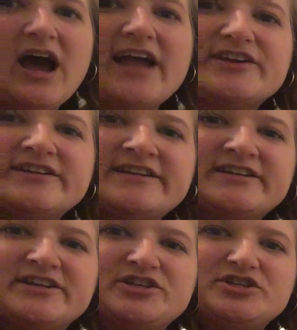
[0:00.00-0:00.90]
I can
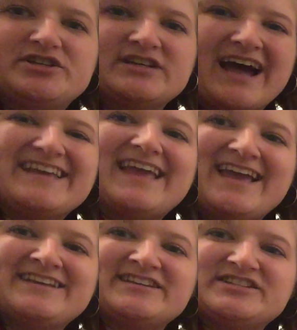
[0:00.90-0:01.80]

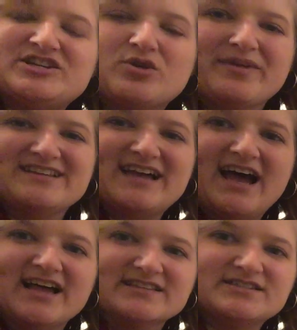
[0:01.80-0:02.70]
continue on my
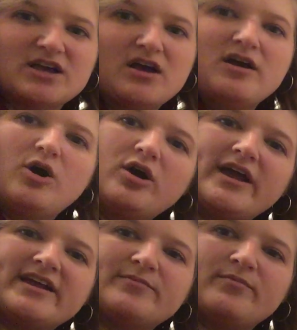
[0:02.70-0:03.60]
10s, or
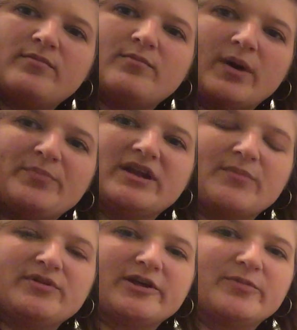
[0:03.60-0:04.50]
I can bump it
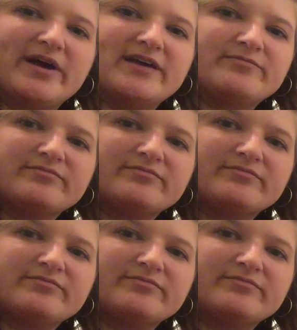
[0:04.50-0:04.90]
up a little bit.